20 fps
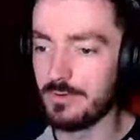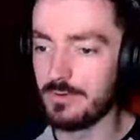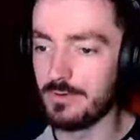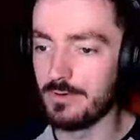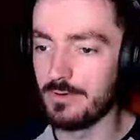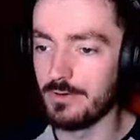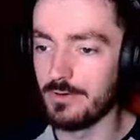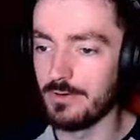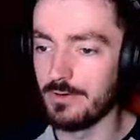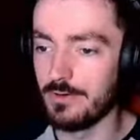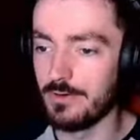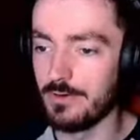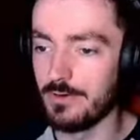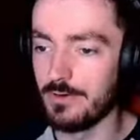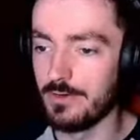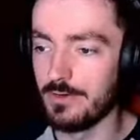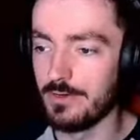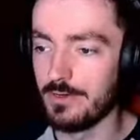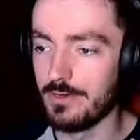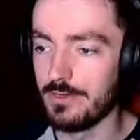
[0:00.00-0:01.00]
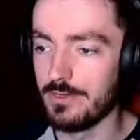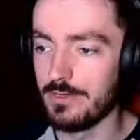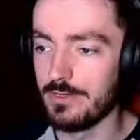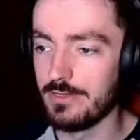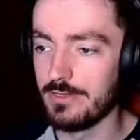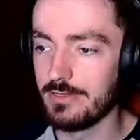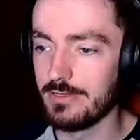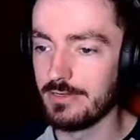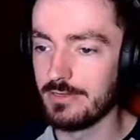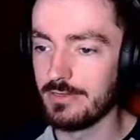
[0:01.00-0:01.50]
Oh,
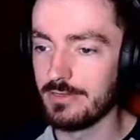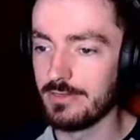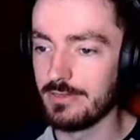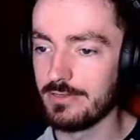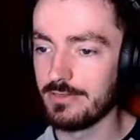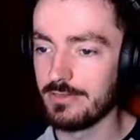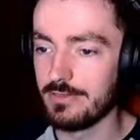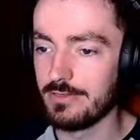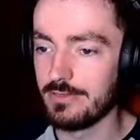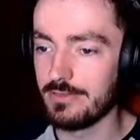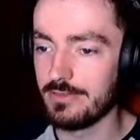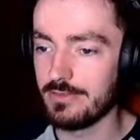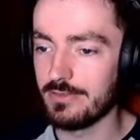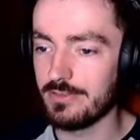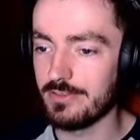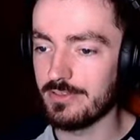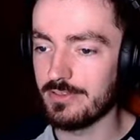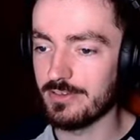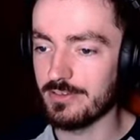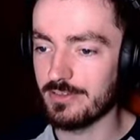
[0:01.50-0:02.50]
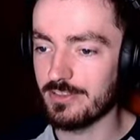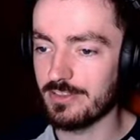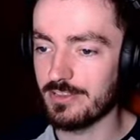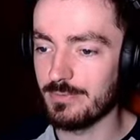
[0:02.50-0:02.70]
Sucks